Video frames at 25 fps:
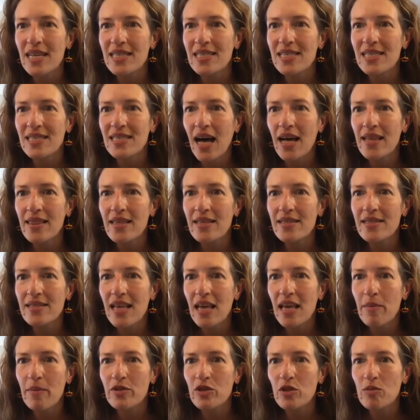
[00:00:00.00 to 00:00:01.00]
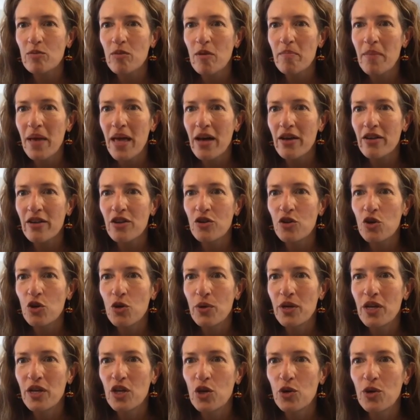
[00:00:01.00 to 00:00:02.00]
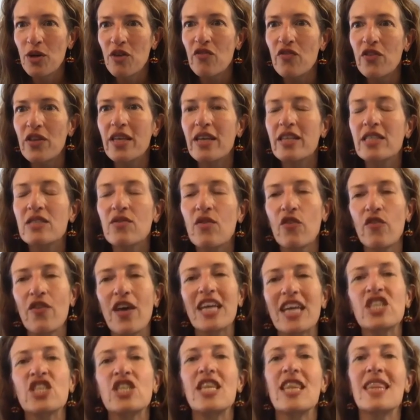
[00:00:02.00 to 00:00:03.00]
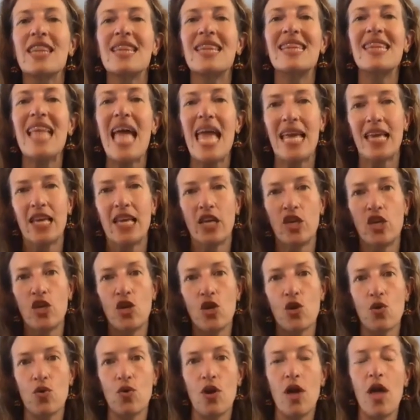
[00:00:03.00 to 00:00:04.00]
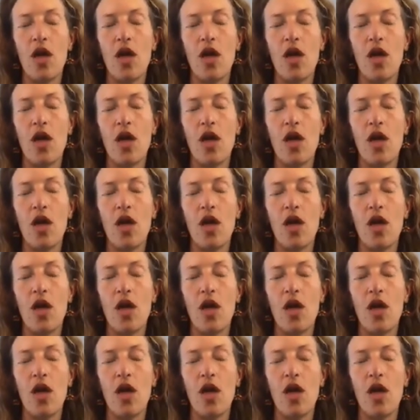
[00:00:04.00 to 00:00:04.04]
It's not the same as our mammalian ooey gooey feelings of affection. Thank you.